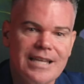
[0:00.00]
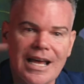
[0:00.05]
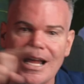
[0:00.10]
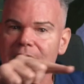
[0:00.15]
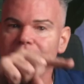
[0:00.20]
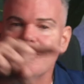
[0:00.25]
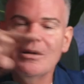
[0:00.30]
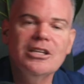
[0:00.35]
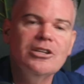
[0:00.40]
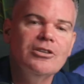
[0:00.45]
tell
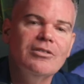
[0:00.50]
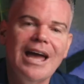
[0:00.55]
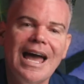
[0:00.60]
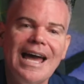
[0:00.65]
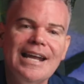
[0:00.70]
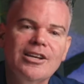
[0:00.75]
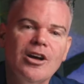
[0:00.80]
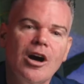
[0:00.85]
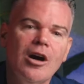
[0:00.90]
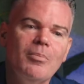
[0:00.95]
them in your
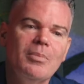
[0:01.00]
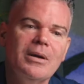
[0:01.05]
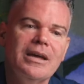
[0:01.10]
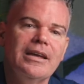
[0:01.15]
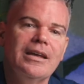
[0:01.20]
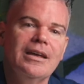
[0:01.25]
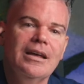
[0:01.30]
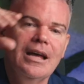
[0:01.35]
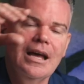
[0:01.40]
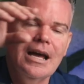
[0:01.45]
ad
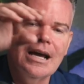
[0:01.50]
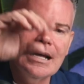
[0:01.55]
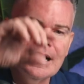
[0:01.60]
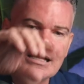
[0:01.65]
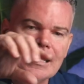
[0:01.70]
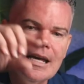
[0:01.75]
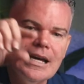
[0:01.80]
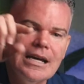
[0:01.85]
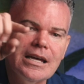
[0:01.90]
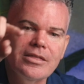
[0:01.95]
copy,
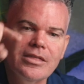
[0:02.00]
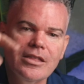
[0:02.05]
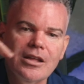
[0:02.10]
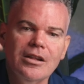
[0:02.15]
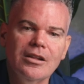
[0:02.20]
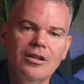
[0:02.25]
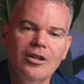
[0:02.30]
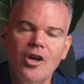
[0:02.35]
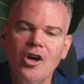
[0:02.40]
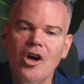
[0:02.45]
click the
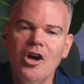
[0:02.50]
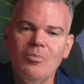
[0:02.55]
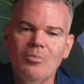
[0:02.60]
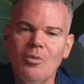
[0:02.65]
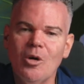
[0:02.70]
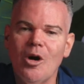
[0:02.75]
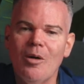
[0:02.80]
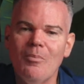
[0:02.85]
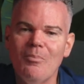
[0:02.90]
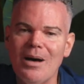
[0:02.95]
Learn
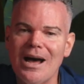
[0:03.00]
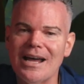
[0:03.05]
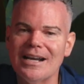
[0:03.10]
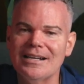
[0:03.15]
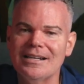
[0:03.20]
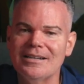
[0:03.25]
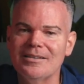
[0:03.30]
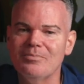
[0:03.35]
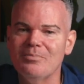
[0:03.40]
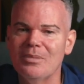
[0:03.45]
More
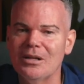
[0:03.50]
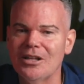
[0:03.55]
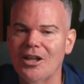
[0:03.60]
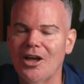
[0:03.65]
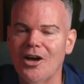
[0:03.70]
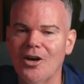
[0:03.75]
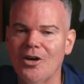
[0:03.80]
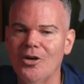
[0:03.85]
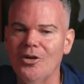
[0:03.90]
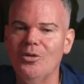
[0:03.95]
button
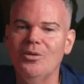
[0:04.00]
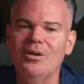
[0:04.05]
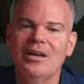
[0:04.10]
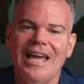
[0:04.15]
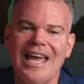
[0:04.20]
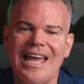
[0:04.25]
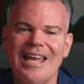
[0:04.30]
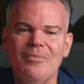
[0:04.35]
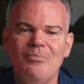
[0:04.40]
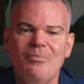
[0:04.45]
below
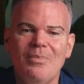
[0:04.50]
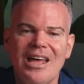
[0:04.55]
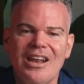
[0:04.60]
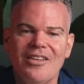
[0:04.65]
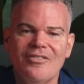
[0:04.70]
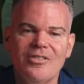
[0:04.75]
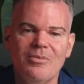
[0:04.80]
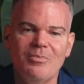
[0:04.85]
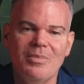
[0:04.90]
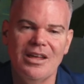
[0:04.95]
and
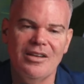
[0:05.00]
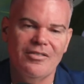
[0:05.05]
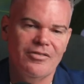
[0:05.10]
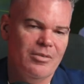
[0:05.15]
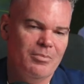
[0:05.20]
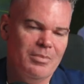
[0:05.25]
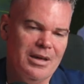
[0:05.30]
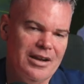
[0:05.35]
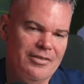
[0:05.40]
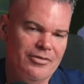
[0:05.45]
benefit
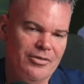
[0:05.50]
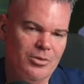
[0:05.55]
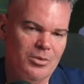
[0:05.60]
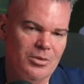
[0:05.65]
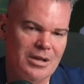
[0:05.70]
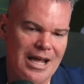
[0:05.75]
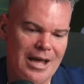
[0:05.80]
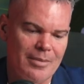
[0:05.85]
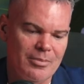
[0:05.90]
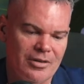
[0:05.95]

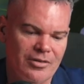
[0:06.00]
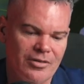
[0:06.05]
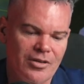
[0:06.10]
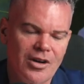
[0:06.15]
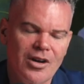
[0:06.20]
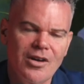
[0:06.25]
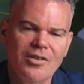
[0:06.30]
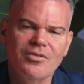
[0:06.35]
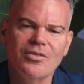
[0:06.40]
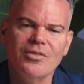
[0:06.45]
will happen
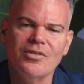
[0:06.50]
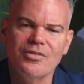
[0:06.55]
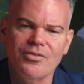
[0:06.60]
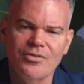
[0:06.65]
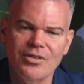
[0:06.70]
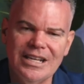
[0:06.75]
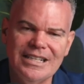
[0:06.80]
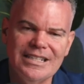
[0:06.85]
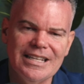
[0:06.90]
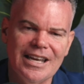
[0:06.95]
for a
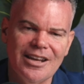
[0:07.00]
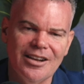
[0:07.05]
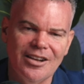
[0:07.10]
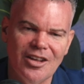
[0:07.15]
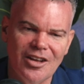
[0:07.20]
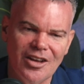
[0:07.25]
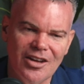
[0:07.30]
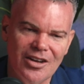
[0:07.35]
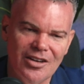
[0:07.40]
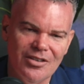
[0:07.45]
free
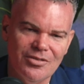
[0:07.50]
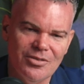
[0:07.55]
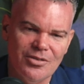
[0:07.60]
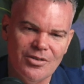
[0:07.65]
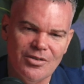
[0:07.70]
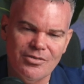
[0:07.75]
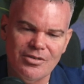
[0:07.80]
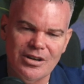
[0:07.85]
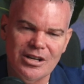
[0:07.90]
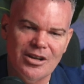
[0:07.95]
download, for
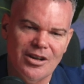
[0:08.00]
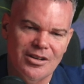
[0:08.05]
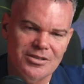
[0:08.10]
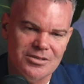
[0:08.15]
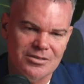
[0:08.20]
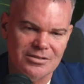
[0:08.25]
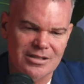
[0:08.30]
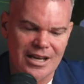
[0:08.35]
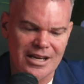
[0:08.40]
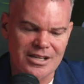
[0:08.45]
a free
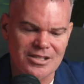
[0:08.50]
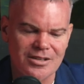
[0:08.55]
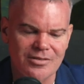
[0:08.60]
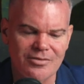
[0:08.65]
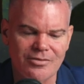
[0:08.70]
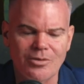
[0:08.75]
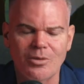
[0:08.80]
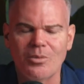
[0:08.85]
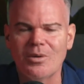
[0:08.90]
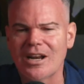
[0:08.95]

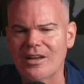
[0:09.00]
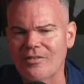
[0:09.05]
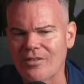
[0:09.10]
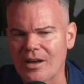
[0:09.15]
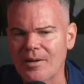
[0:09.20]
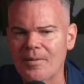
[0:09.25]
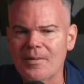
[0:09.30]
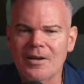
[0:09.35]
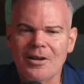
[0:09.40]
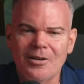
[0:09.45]
consultation, for
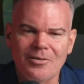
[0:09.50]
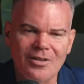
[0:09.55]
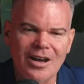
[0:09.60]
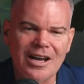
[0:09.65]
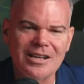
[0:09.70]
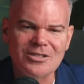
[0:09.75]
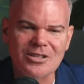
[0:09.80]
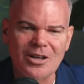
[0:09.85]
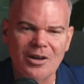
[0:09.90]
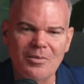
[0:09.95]
whatever,
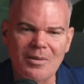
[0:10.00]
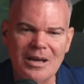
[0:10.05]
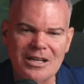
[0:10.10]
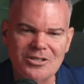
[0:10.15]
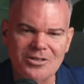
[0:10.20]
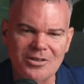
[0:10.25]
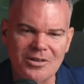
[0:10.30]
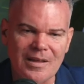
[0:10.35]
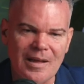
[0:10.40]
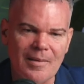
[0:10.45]
right? So make
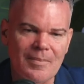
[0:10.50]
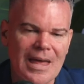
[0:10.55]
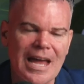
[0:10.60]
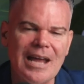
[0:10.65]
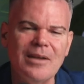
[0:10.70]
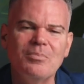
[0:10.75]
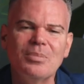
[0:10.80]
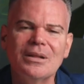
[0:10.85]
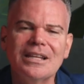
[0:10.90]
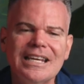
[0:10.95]
sure that,
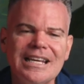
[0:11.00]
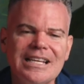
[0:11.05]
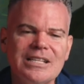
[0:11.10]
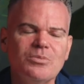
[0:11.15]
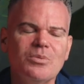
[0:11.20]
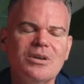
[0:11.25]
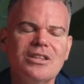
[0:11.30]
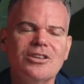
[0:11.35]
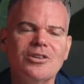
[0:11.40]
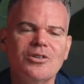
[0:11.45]
and
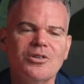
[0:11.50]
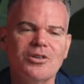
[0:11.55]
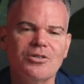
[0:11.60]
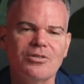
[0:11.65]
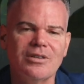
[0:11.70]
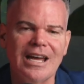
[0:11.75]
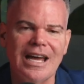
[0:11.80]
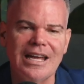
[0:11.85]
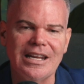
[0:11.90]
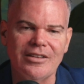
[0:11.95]
please, with your
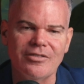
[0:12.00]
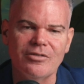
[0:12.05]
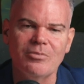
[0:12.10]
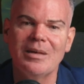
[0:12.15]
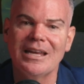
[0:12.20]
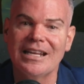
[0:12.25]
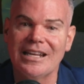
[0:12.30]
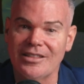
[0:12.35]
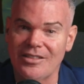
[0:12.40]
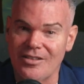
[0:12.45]
creative,
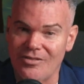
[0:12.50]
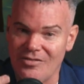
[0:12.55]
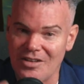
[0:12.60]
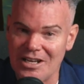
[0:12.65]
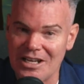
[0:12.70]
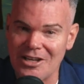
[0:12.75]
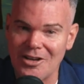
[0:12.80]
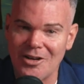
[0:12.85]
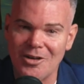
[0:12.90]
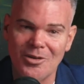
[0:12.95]
meaning the
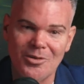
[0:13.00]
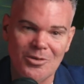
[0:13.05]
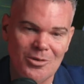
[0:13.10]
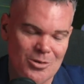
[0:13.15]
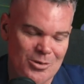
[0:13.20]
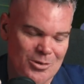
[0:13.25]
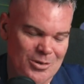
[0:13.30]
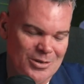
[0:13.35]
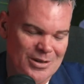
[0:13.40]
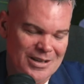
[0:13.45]
video
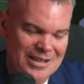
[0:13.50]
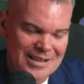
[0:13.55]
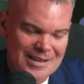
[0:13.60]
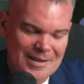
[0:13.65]
or